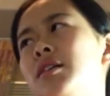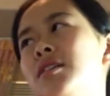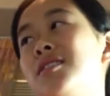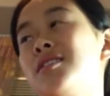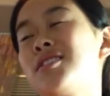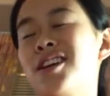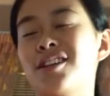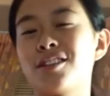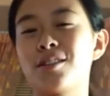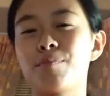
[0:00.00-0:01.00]

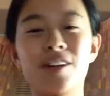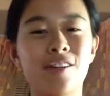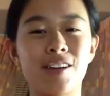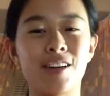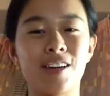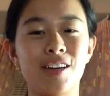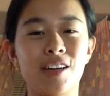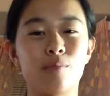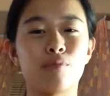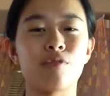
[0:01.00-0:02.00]
sixth
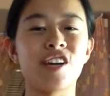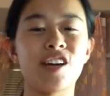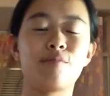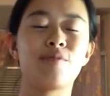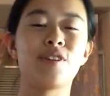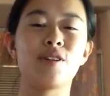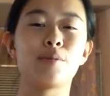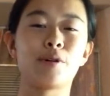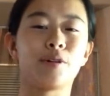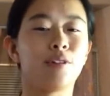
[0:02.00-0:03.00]
period PreAP
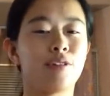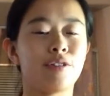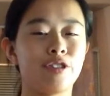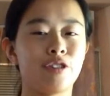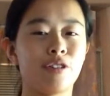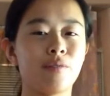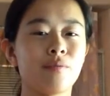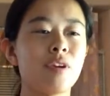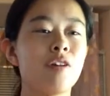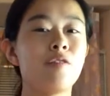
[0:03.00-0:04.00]
World Literature
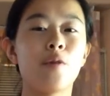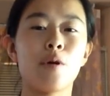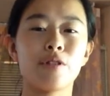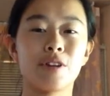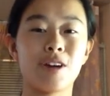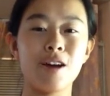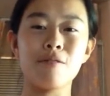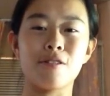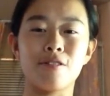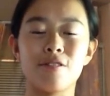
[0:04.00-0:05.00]
for the Kite
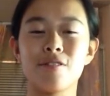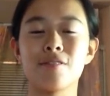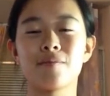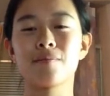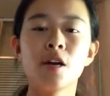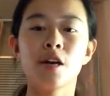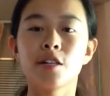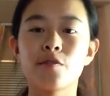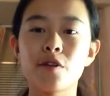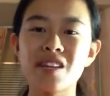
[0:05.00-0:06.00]
Runner.
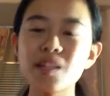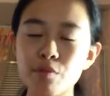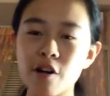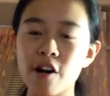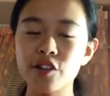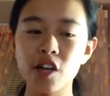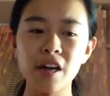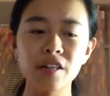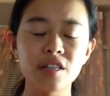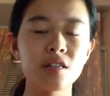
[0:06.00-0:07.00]
So for this
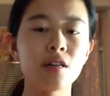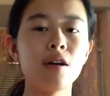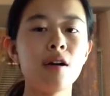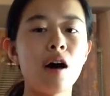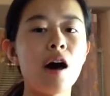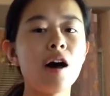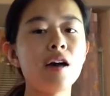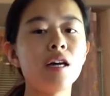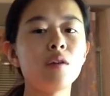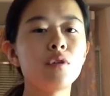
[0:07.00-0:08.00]
project,
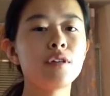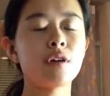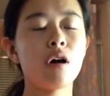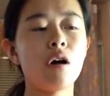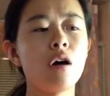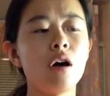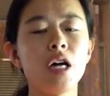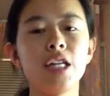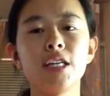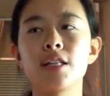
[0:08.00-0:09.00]
I was
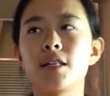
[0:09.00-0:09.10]
on